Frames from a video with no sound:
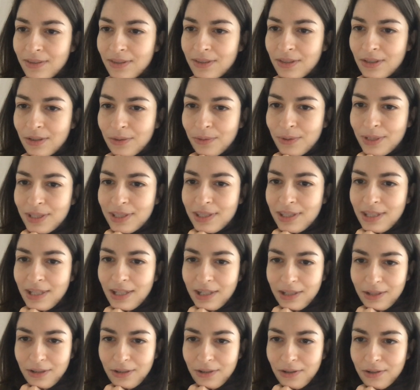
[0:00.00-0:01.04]
So we see a
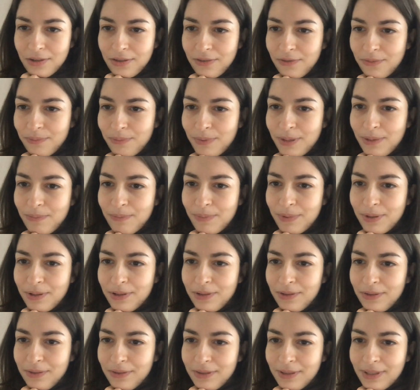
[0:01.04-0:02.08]
lot of
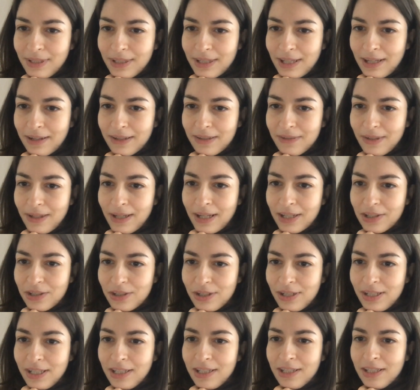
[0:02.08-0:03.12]
people have
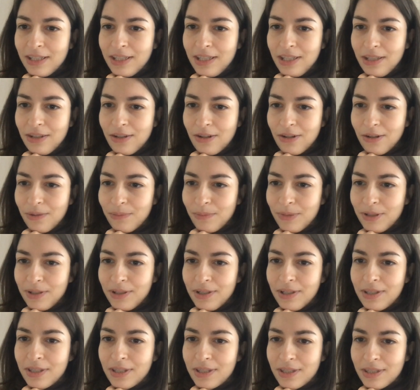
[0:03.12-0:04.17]
actually
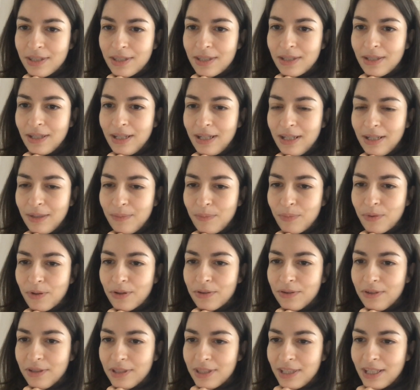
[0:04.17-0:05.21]
e-commerce uh,
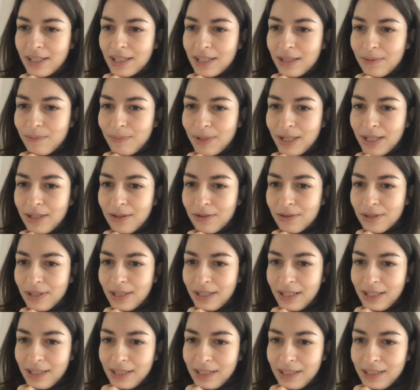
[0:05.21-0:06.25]
product they can buy
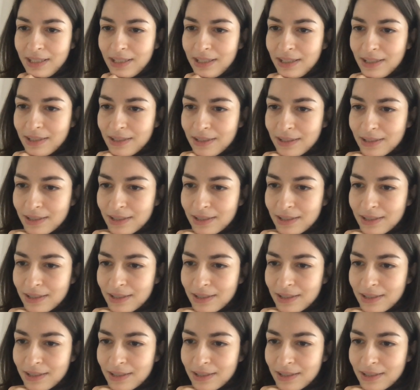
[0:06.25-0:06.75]
online,